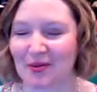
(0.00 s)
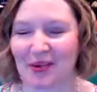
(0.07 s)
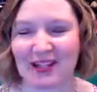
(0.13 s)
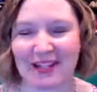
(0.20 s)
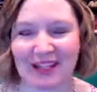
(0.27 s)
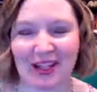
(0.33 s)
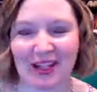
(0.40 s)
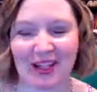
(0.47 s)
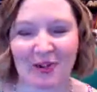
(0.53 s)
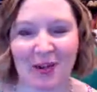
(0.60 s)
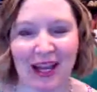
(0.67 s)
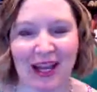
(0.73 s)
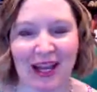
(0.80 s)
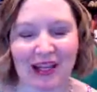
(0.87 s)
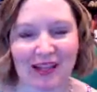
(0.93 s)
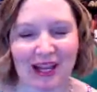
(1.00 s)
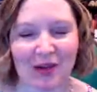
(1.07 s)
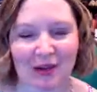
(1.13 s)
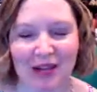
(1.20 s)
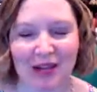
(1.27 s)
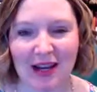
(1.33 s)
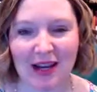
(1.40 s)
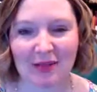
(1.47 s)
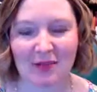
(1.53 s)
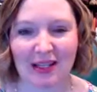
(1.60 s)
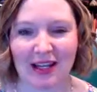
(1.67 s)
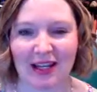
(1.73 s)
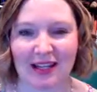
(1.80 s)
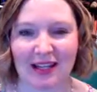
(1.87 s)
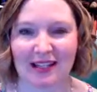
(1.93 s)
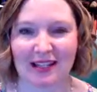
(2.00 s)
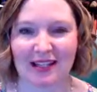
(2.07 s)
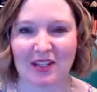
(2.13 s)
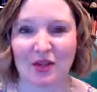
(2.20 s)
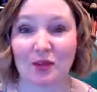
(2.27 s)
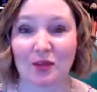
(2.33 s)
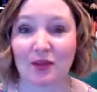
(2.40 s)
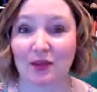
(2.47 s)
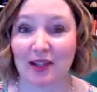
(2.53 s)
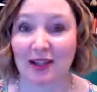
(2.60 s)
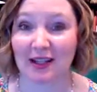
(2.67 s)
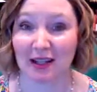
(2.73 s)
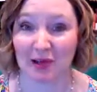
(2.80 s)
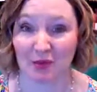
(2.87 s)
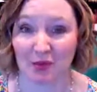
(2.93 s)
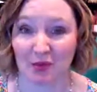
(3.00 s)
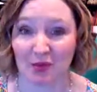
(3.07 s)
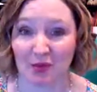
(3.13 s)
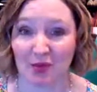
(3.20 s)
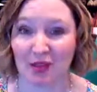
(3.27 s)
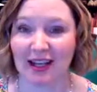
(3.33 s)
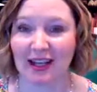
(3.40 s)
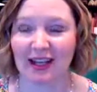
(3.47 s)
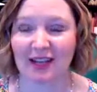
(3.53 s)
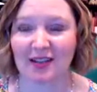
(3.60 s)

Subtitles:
once again, you hate downtime because you feel uncomfortable.